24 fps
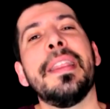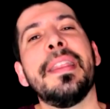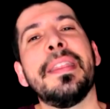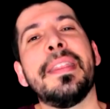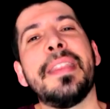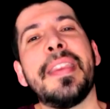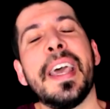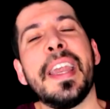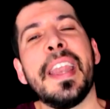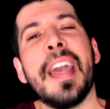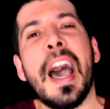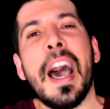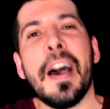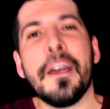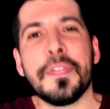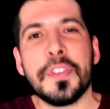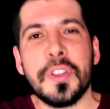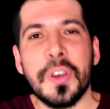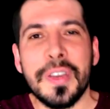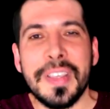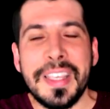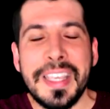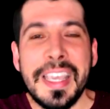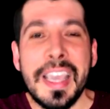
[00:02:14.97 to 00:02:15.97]
Then
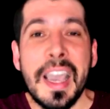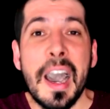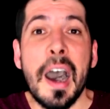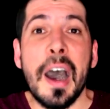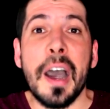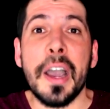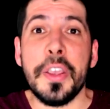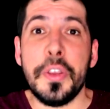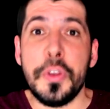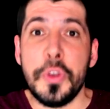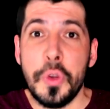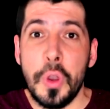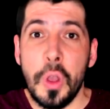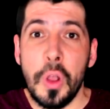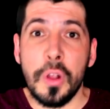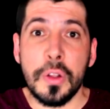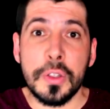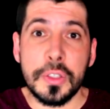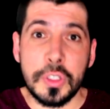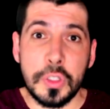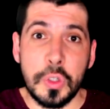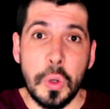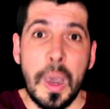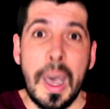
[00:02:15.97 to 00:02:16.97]
after EI, you
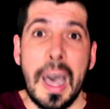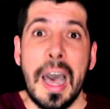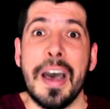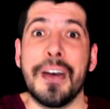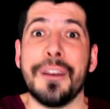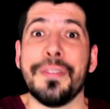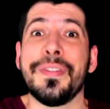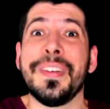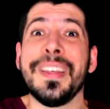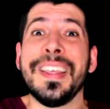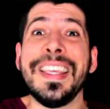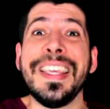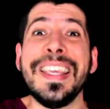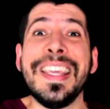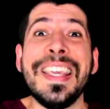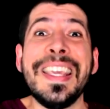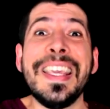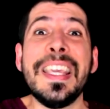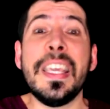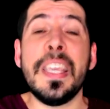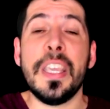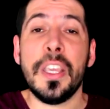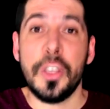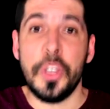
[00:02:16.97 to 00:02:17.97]
also have
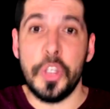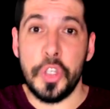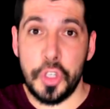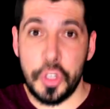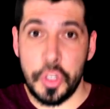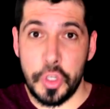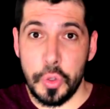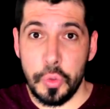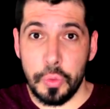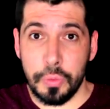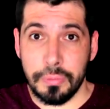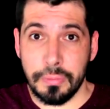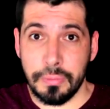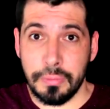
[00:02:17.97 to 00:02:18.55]
EU,